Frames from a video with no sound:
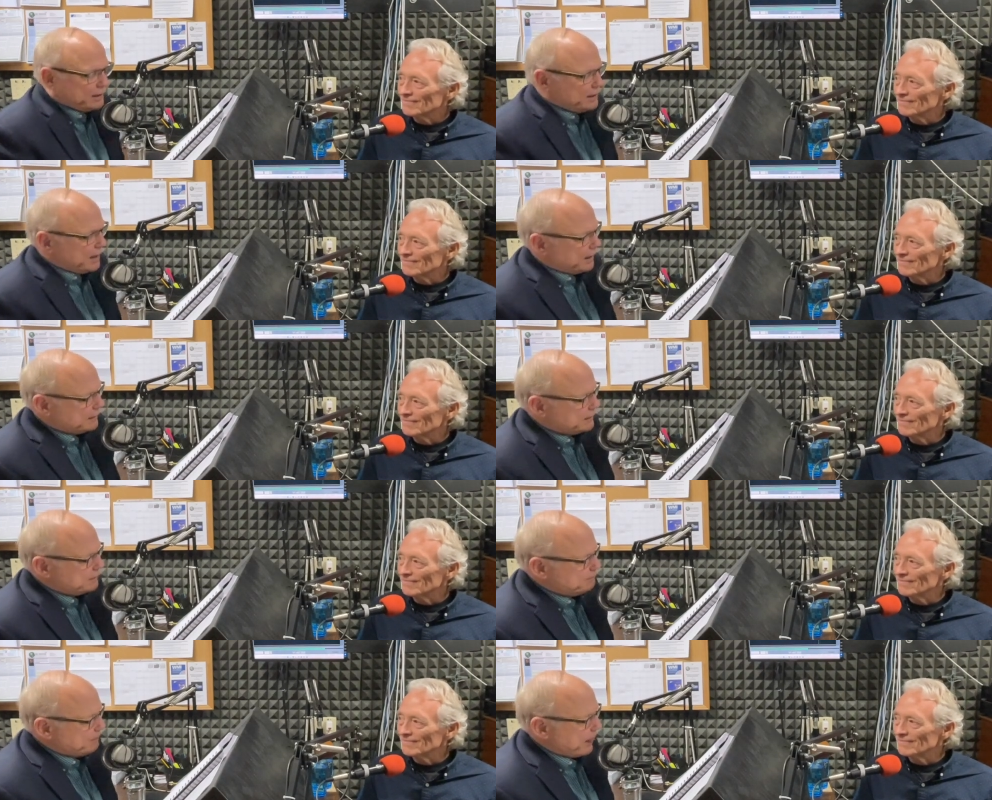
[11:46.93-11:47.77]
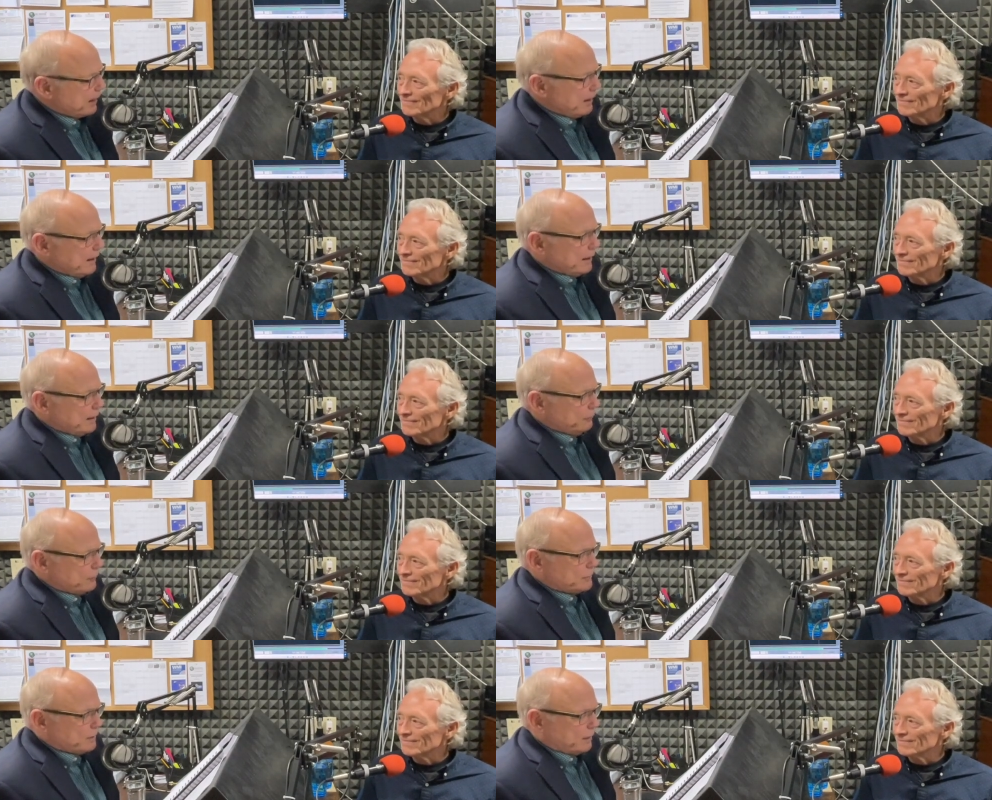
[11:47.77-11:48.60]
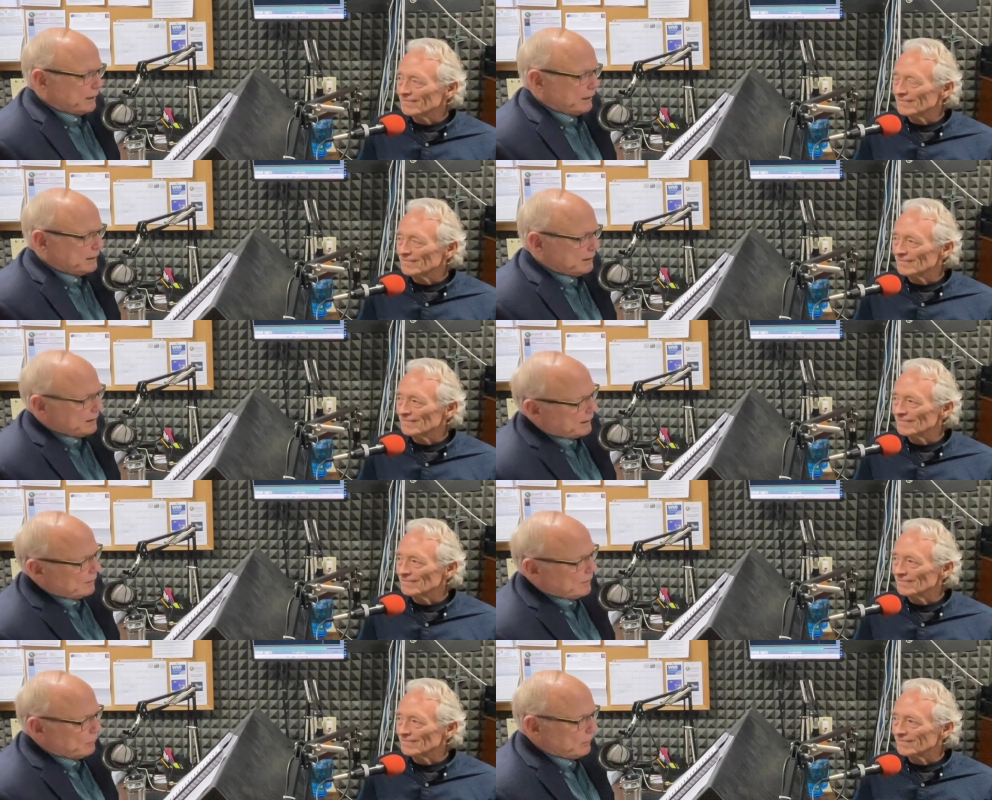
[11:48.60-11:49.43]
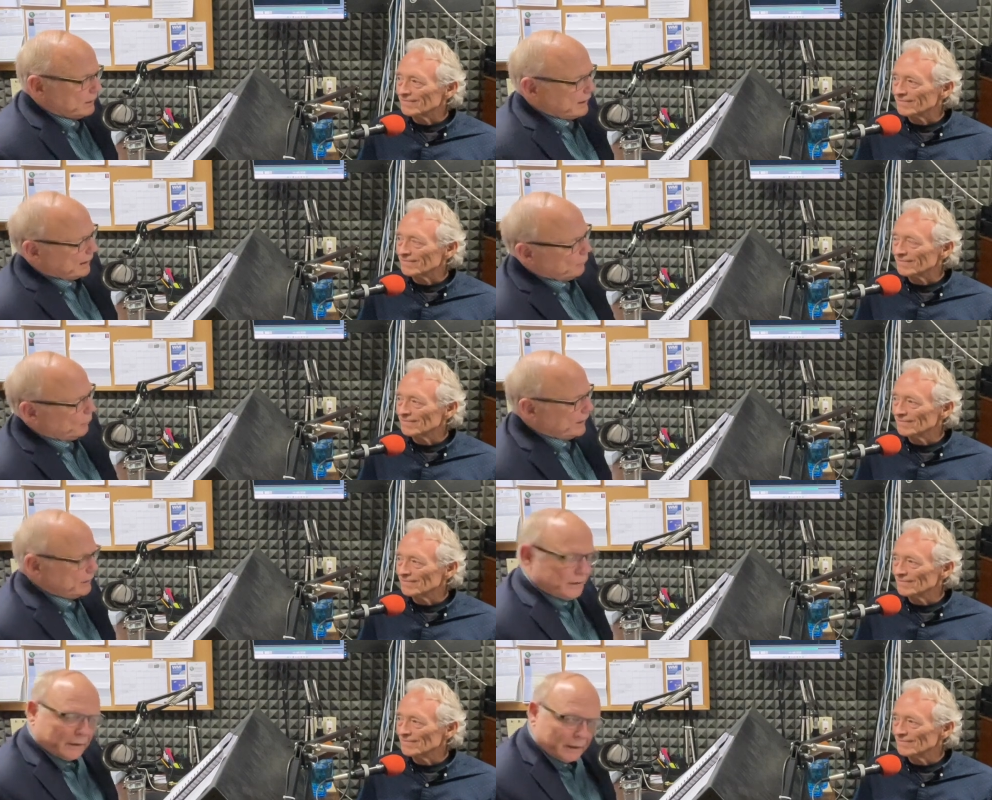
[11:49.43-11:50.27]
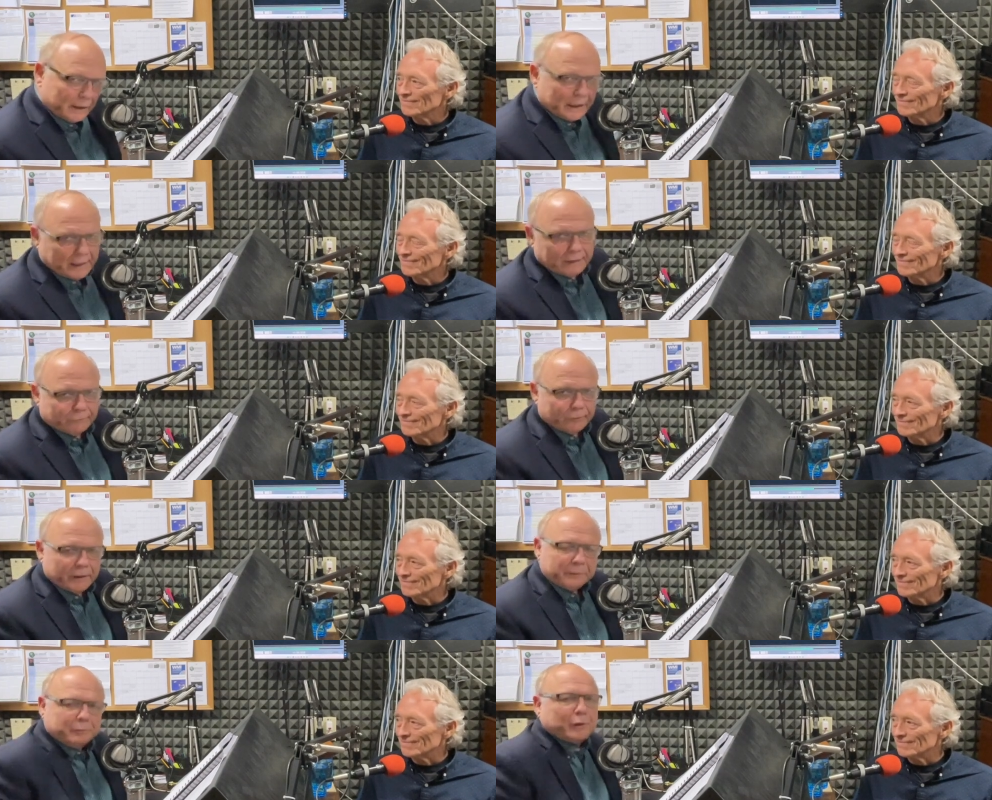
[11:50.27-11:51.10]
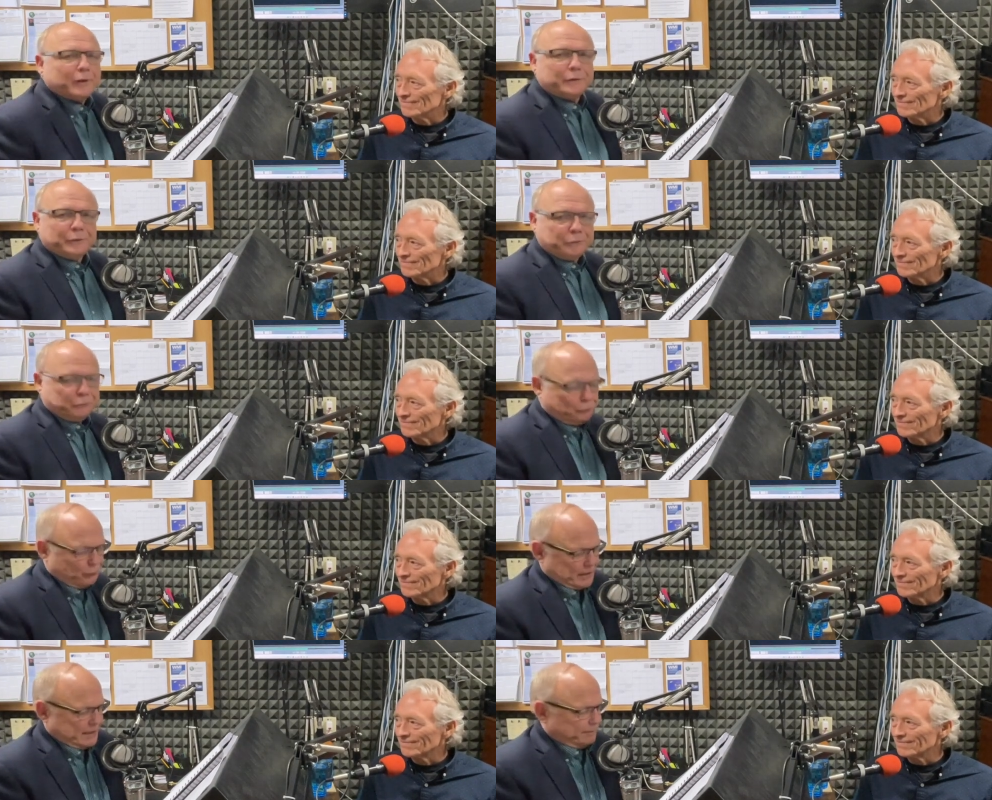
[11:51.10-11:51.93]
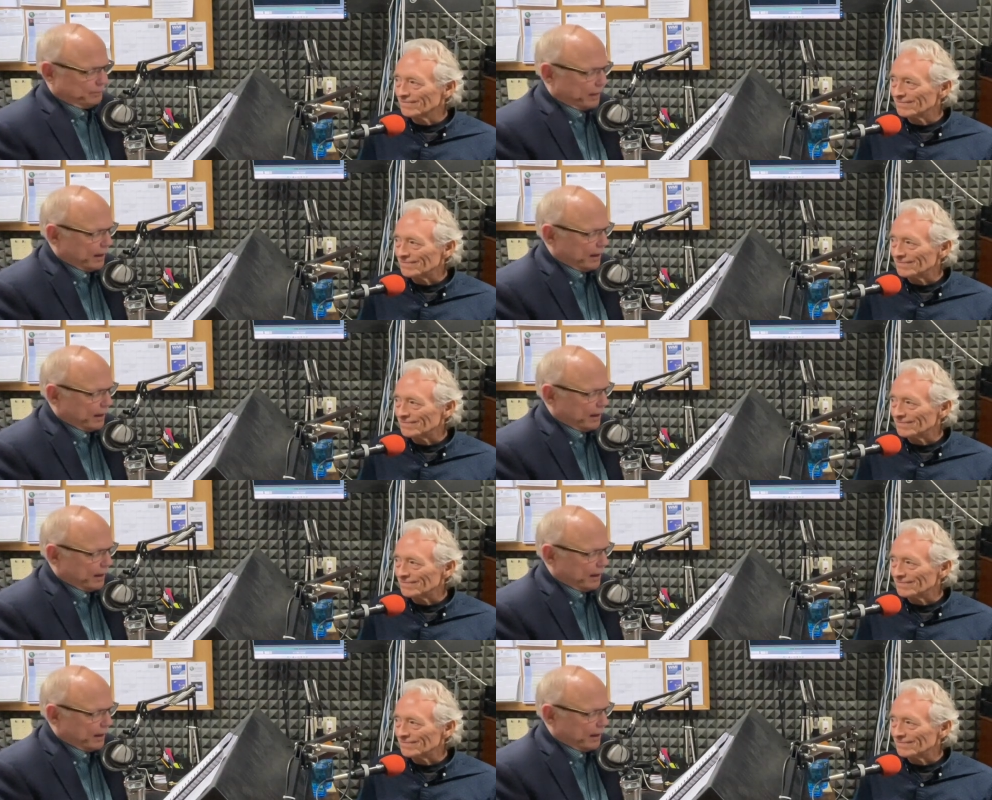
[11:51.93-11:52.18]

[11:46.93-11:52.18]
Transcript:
Speaker 1: doctor, and we're talking today about Gateway to Love. We're on part three.